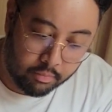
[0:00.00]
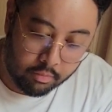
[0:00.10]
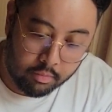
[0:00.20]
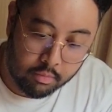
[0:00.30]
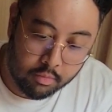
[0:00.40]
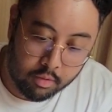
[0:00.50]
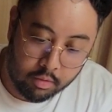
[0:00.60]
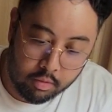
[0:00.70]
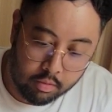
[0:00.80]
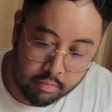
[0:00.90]
So you
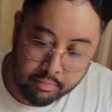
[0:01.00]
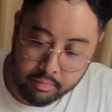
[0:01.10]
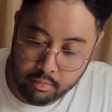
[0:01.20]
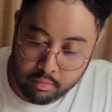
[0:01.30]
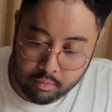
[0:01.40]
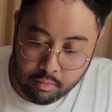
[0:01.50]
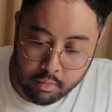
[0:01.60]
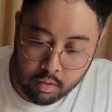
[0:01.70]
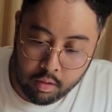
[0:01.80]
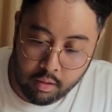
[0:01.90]
got what place today?
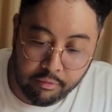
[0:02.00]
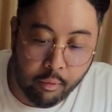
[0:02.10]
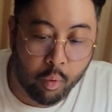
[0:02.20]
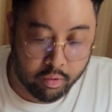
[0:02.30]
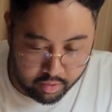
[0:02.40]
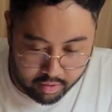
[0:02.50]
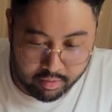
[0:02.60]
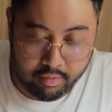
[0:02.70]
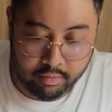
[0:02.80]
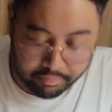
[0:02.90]
Fourth
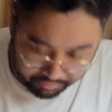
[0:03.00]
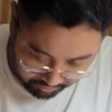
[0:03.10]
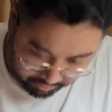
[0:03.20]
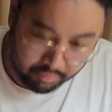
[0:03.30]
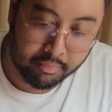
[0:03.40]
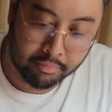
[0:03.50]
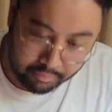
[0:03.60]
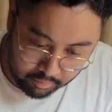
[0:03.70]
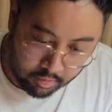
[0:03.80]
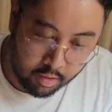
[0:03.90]
place after
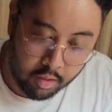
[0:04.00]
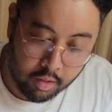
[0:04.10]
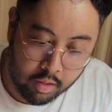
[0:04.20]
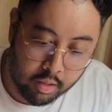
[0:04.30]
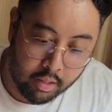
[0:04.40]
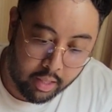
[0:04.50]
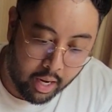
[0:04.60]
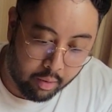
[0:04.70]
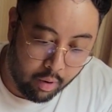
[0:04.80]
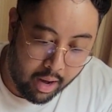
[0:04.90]
9 rounds. And
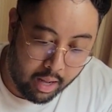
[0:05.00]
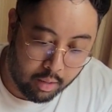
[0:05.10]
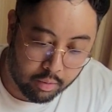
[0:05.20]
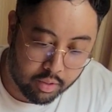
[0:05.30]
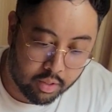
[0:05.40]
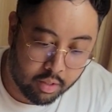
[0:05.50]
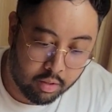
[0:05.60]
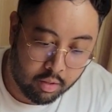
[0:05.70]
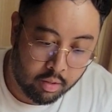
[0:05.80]
what did you play today?